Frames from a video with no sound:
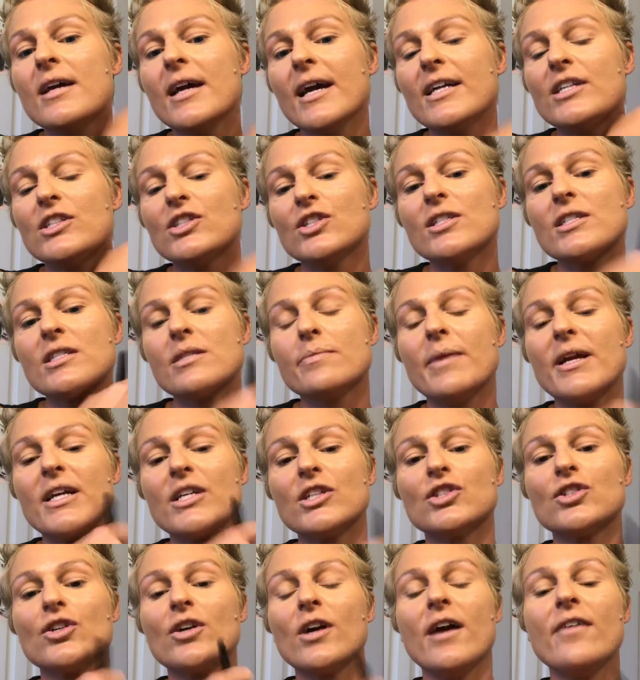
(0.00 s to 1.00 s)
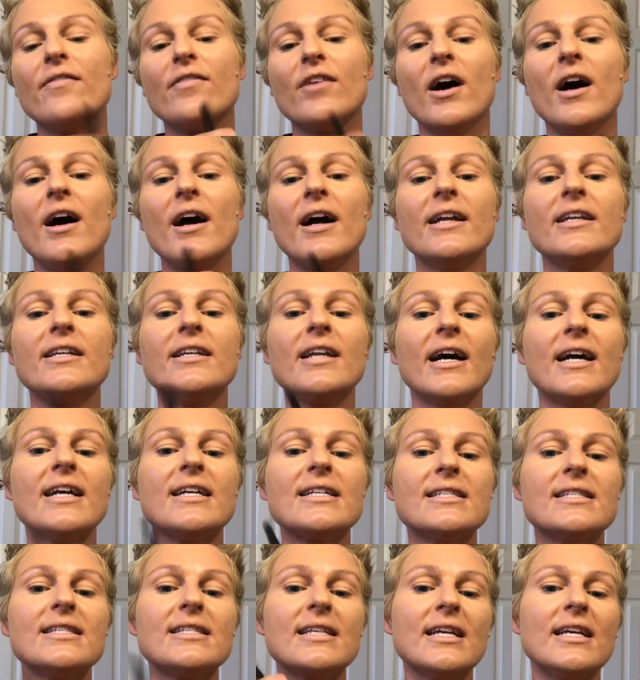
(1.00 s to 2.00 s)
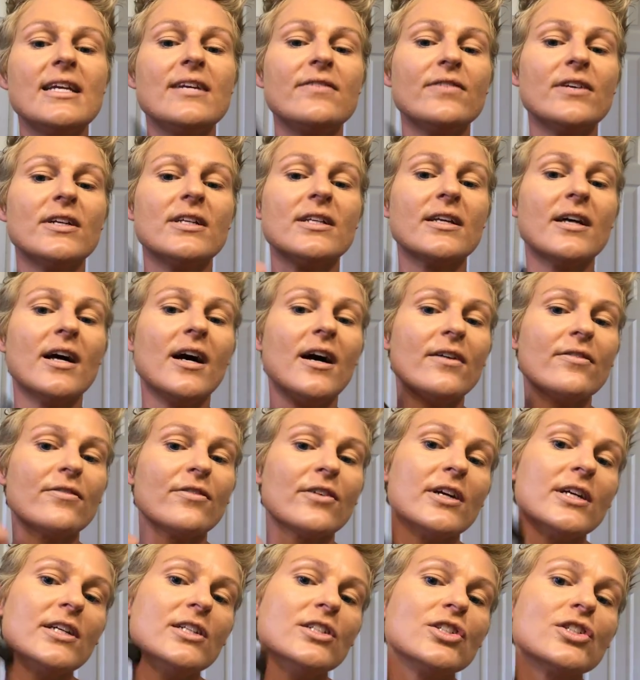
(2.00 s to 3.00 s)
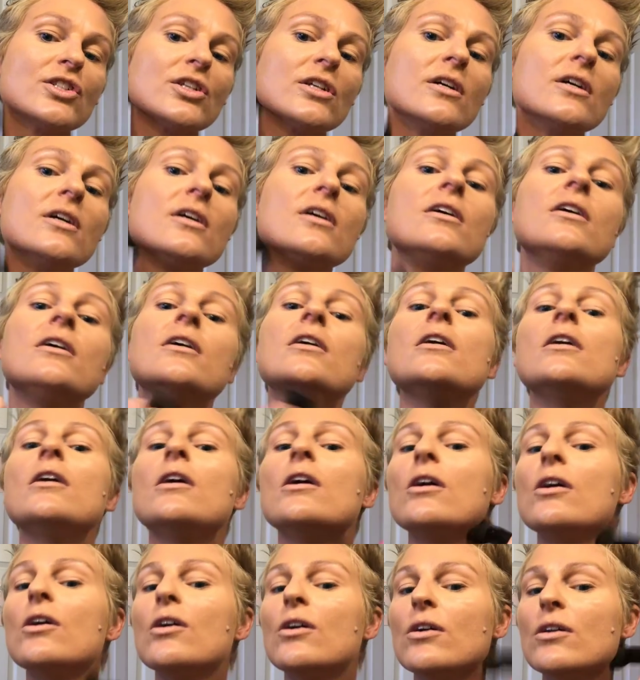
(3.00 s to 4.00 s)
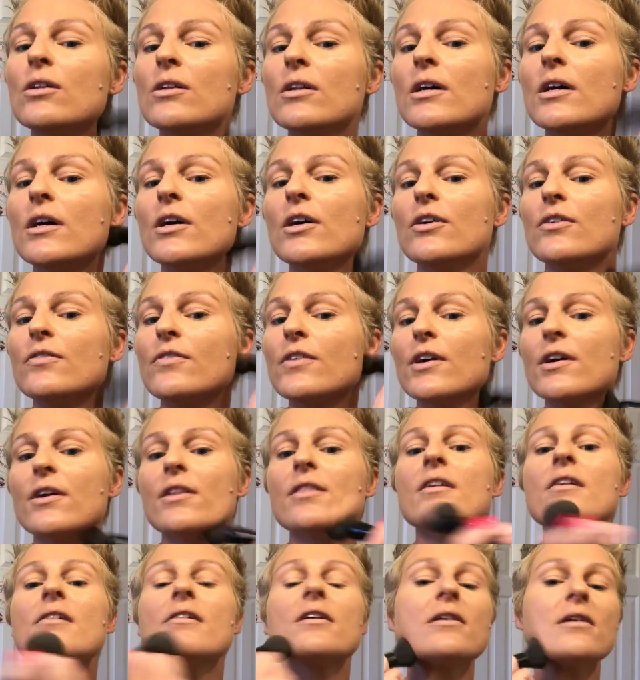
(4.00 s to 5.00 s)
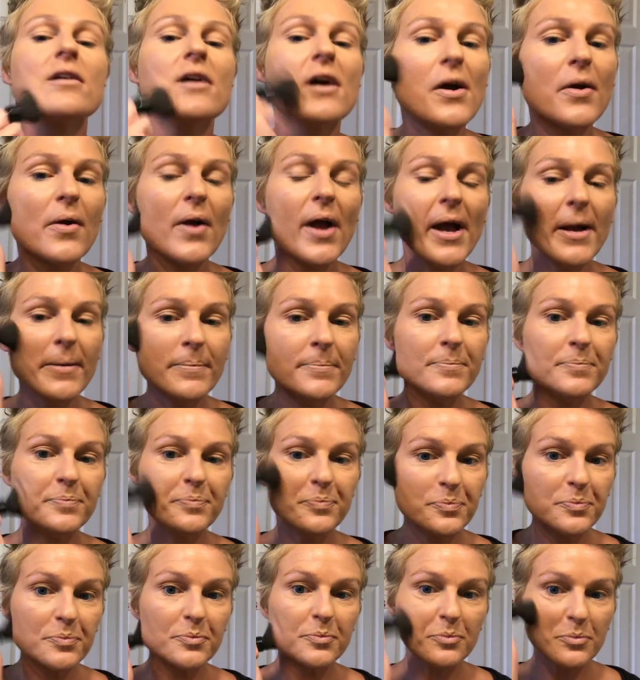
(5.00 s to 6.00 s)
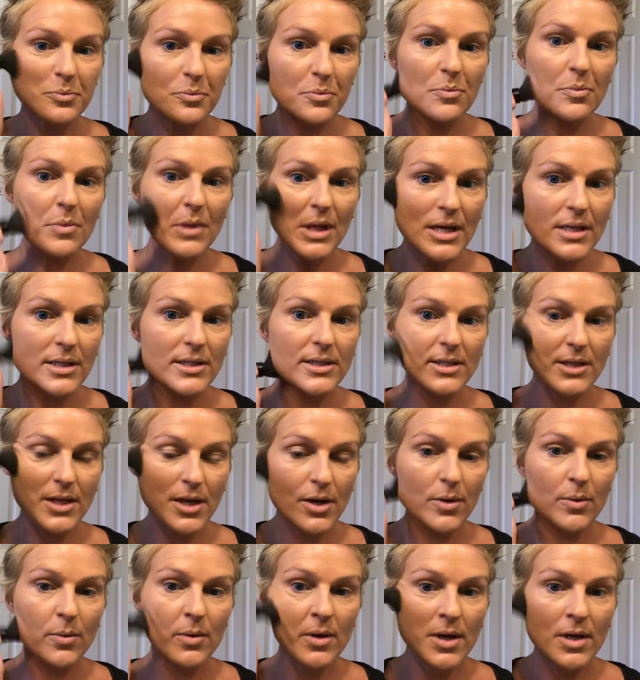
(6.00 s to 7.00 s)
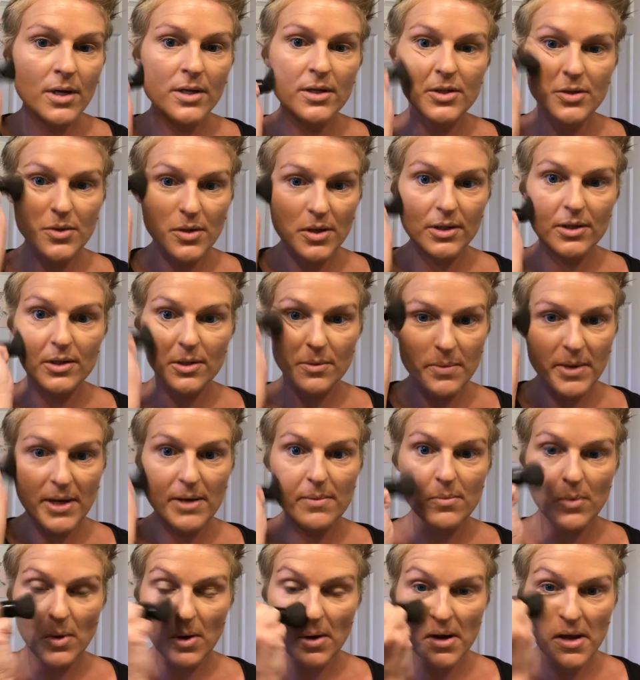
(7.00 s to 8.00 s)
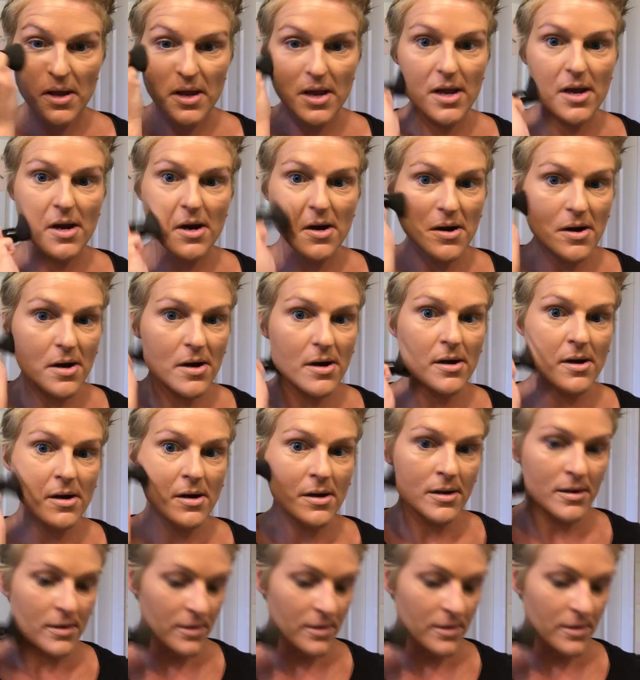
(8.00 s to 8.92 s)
and just make sure I've got a nice even coverage all over there, okay? So do a little bit more here,